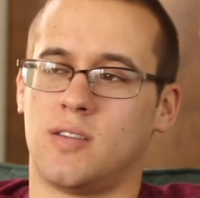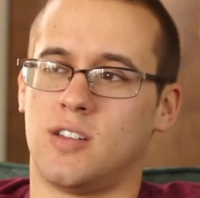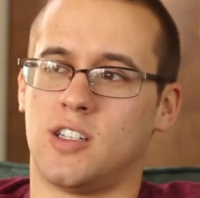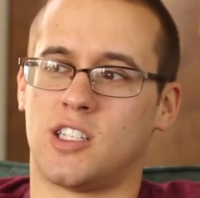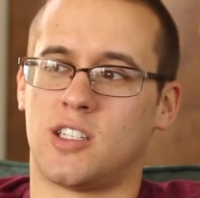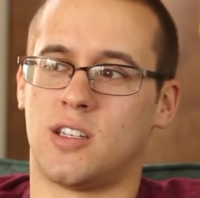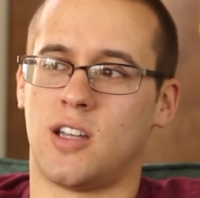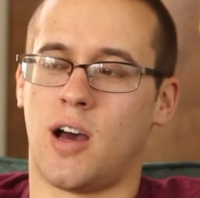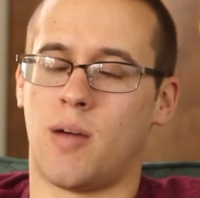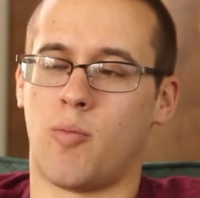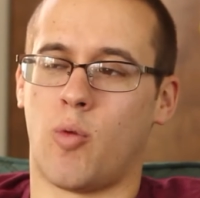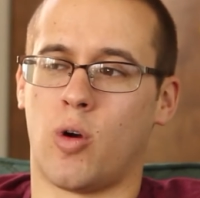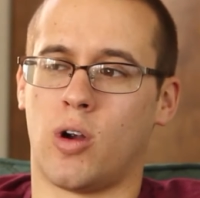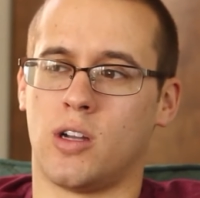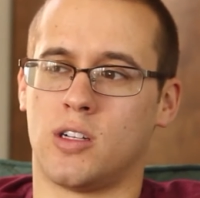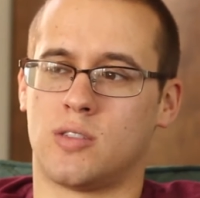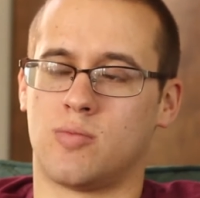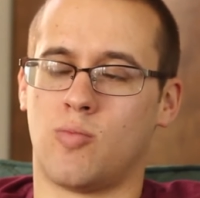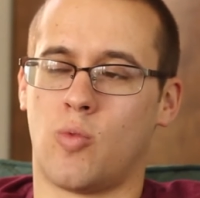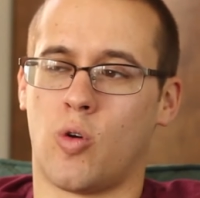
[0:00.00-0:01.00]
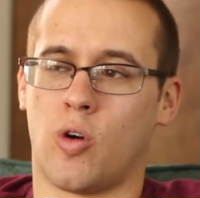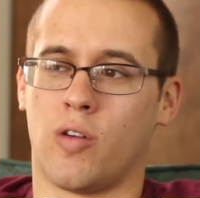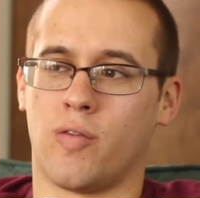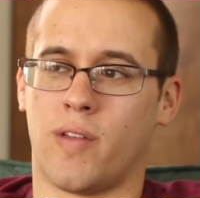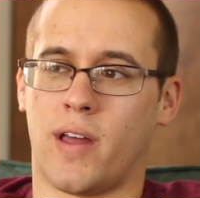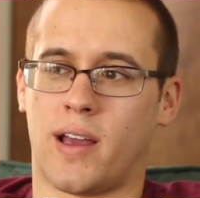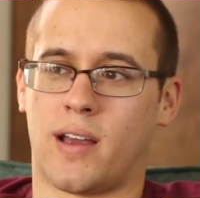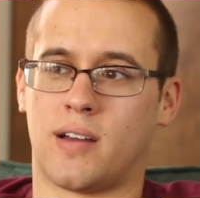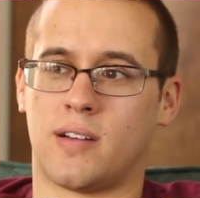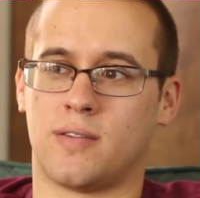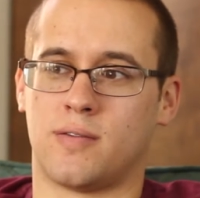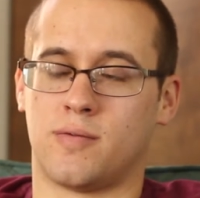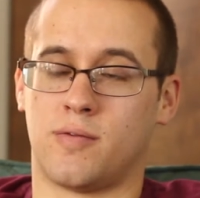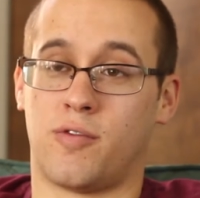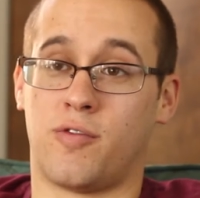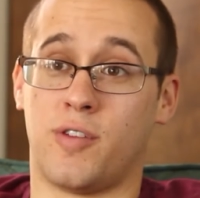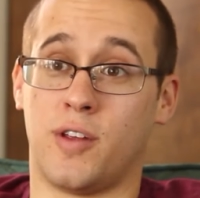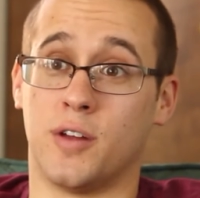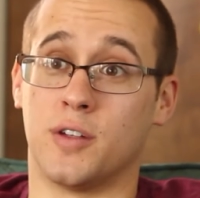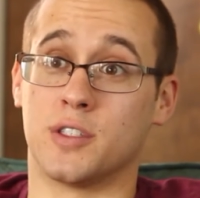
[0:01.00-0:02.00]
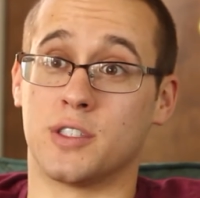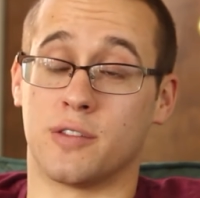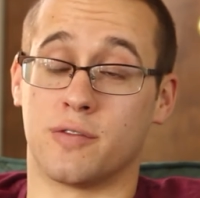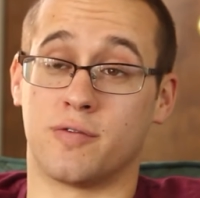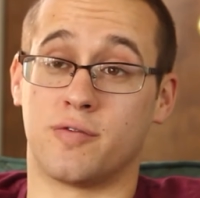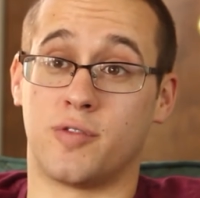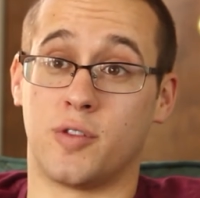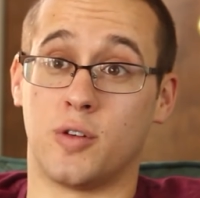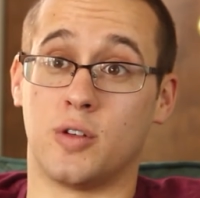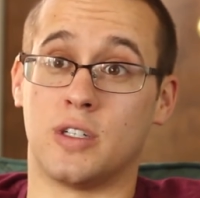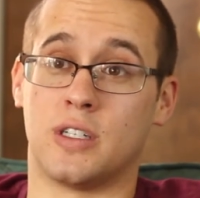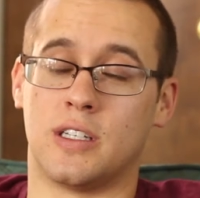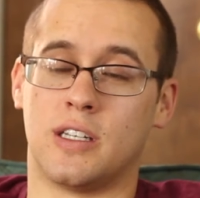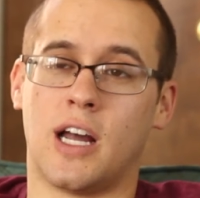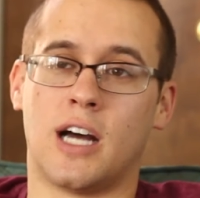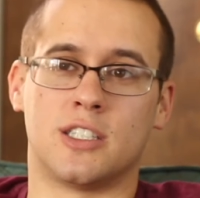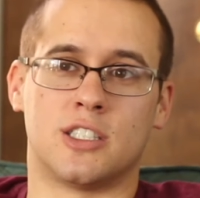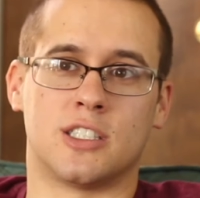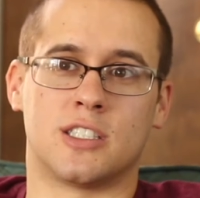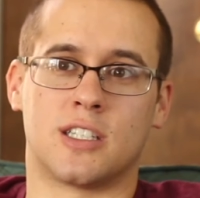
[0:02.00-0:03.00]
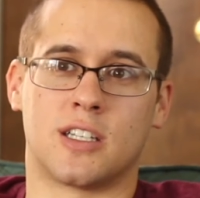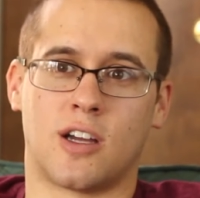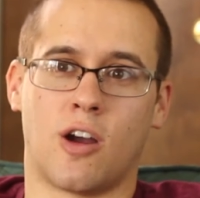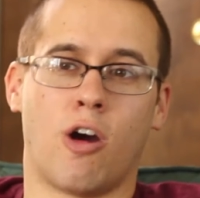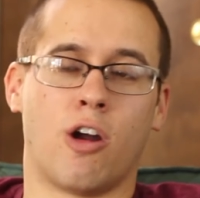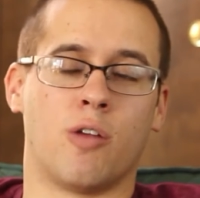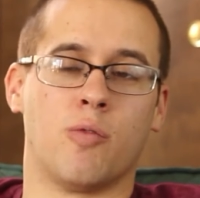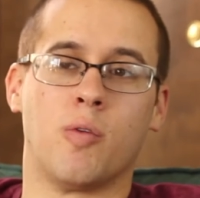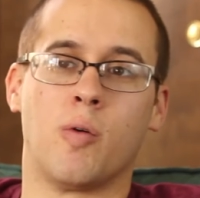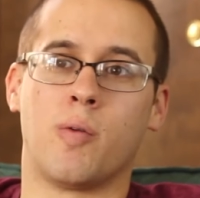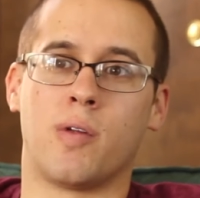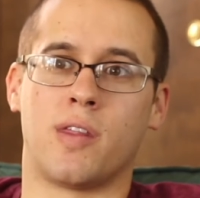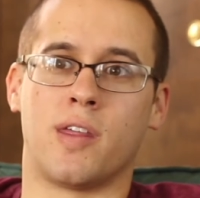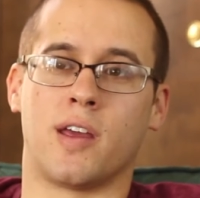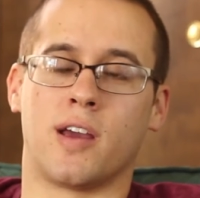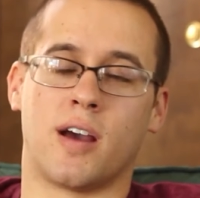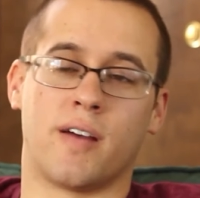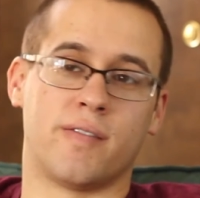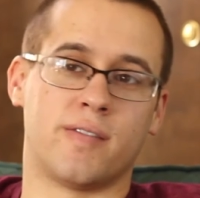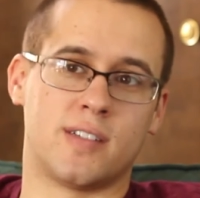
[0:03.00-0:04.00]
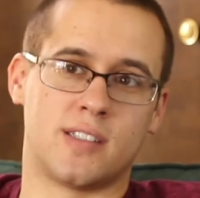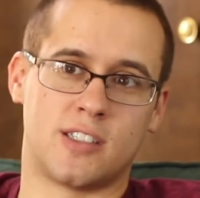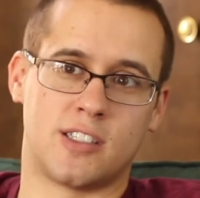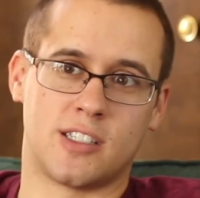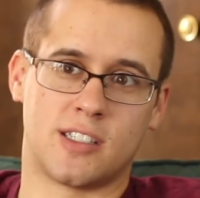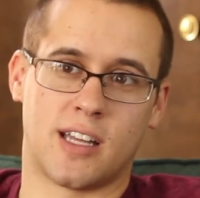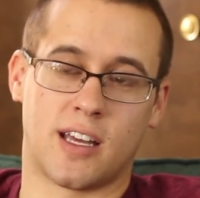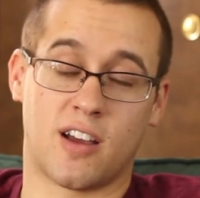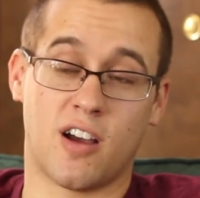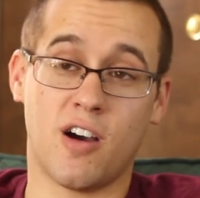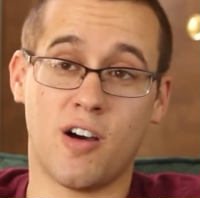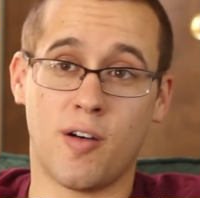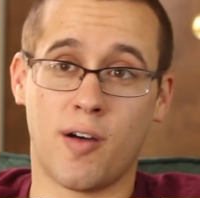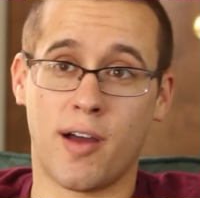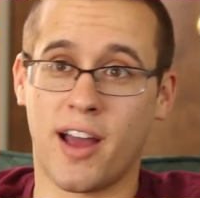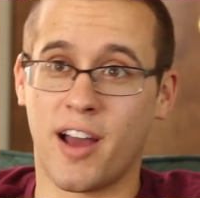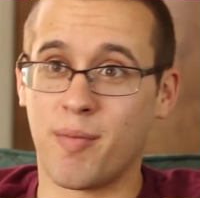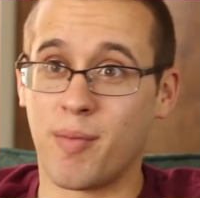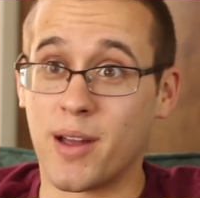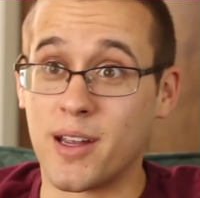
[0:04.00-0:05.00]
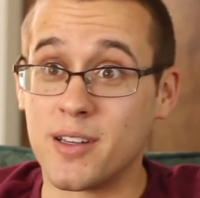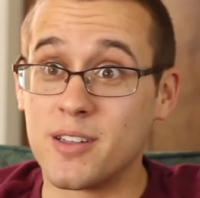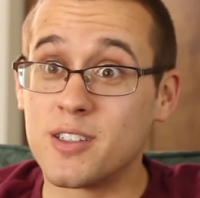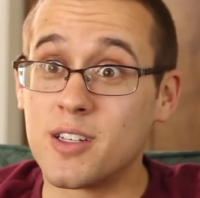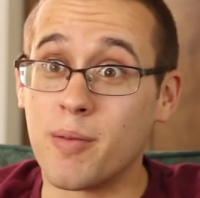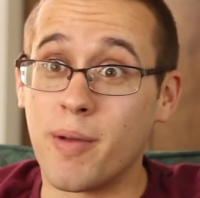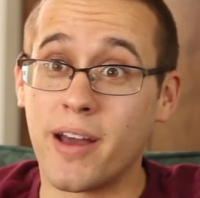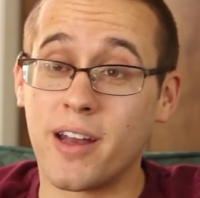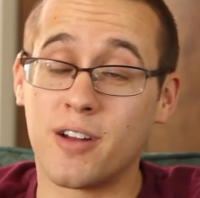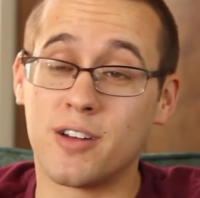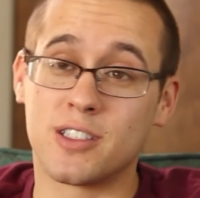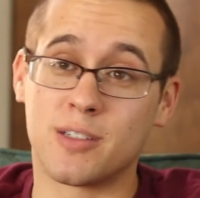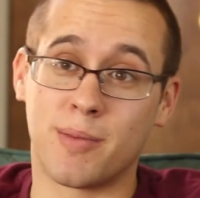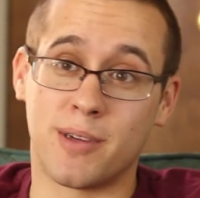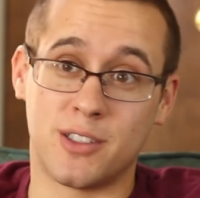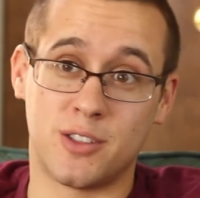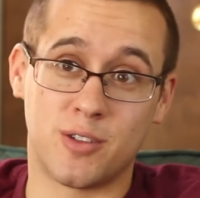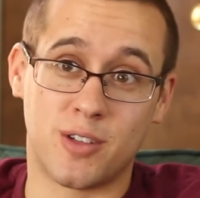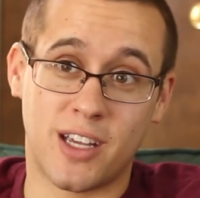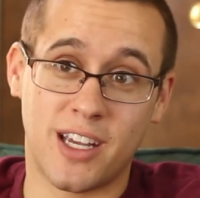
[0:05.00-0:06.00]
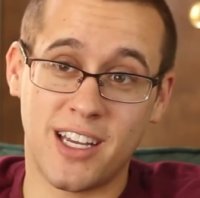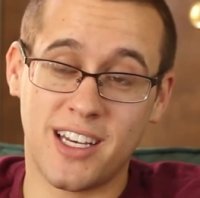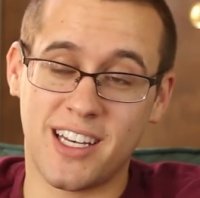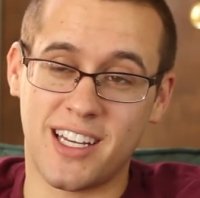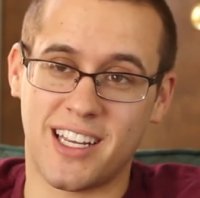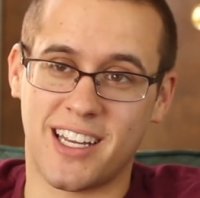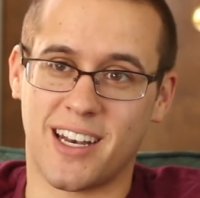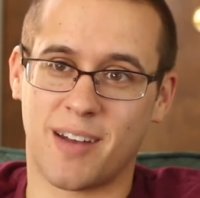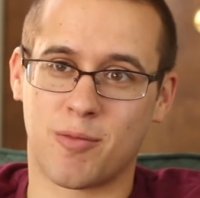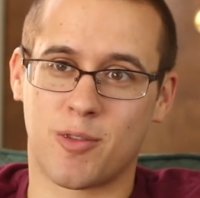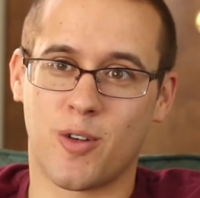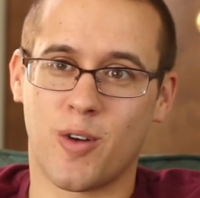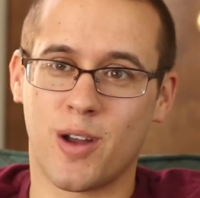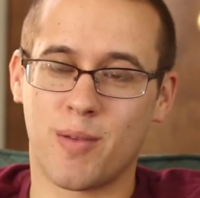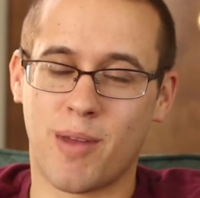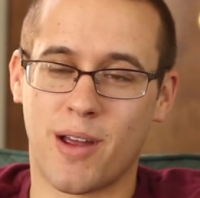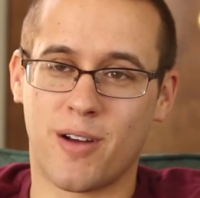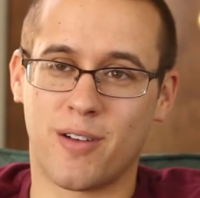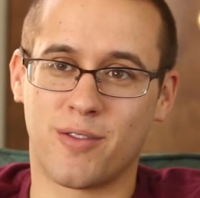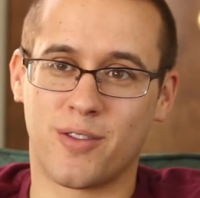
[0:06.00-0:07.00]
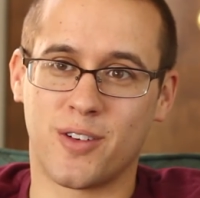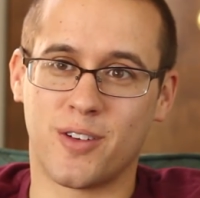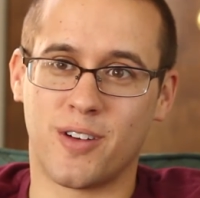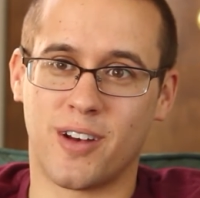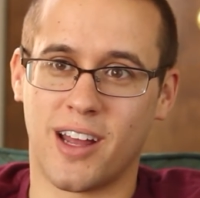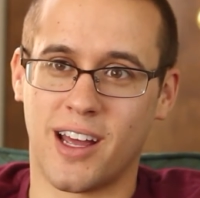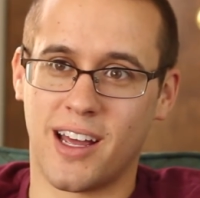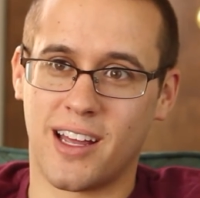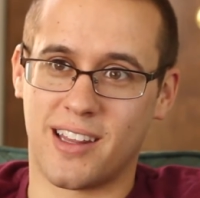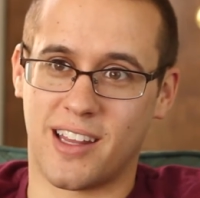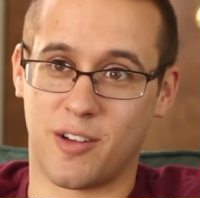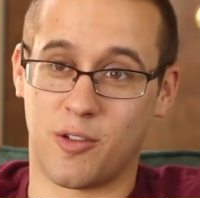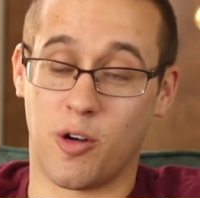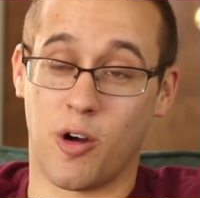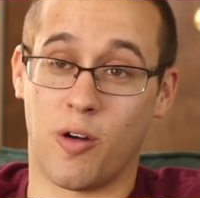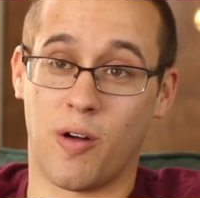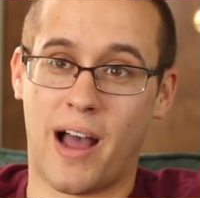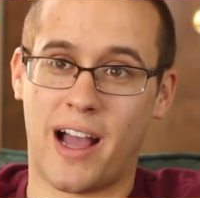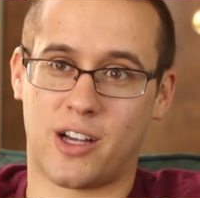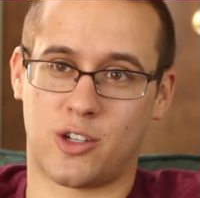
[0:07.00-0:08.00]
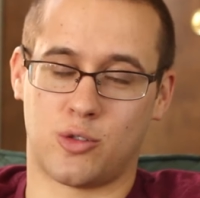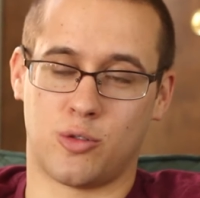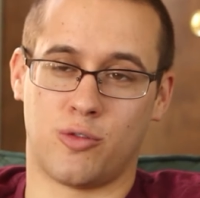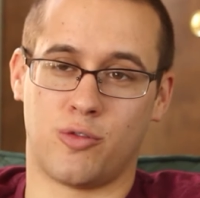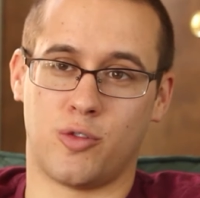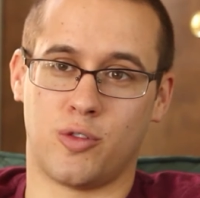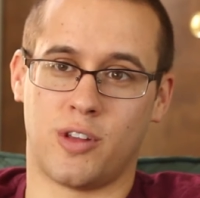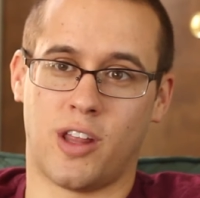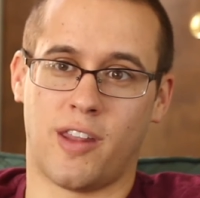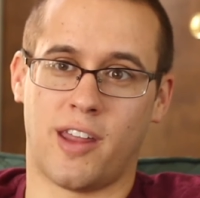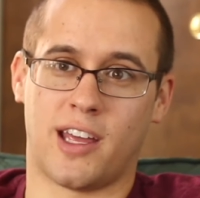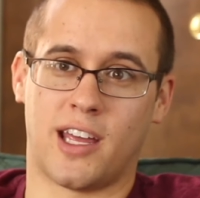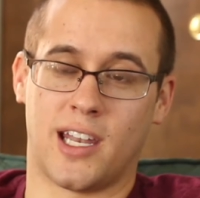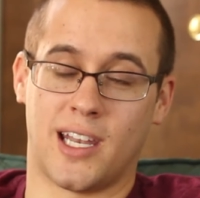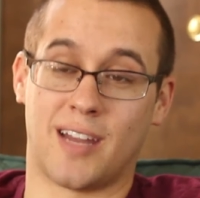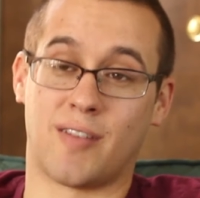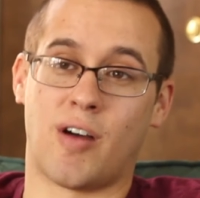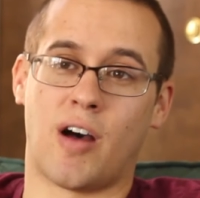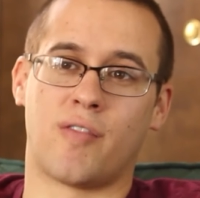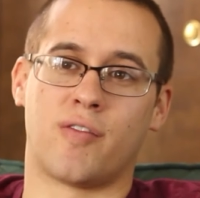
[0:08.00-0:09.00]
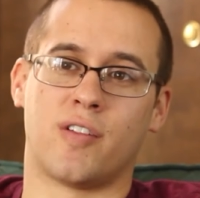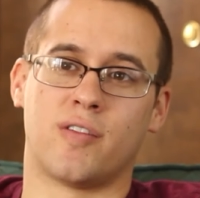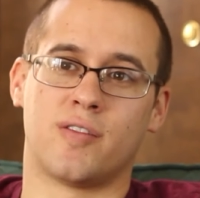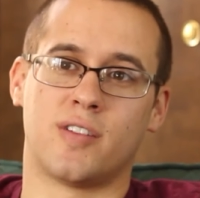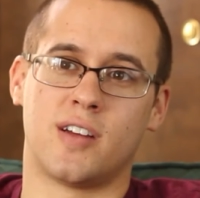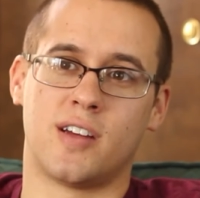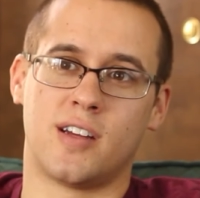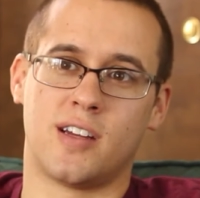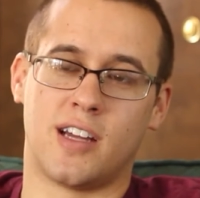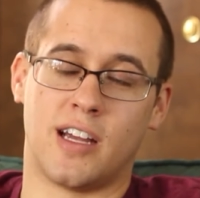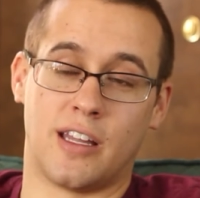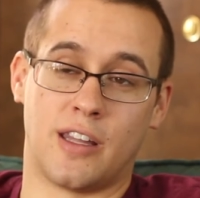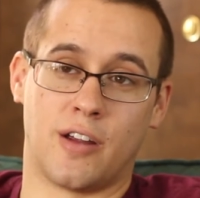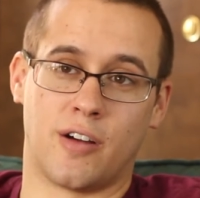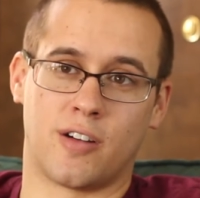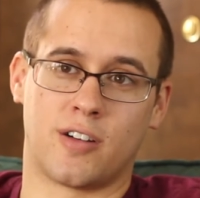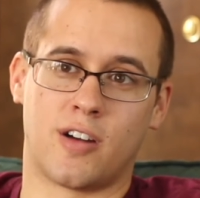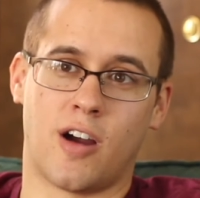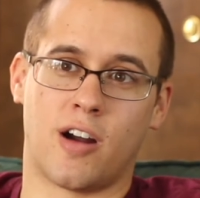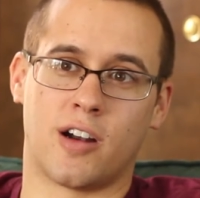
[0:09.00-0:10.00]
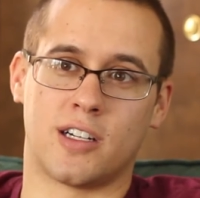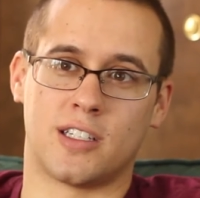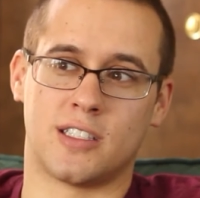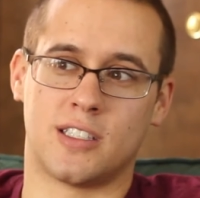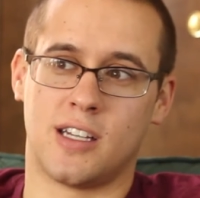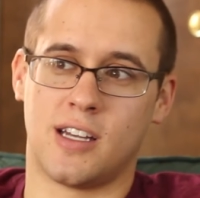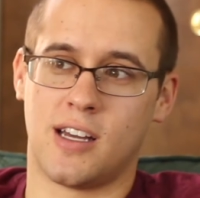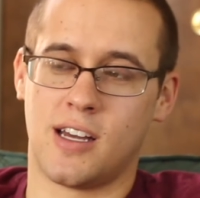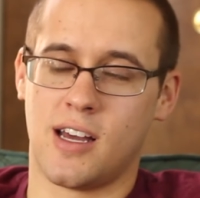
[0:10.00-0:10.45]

it's not more it's more of like fields of food, not just a garden what we think of. It's just like, oh I have my tomatoes and my zucchini and I'm growing my own food. They grow actual food that they can live off of in their garden.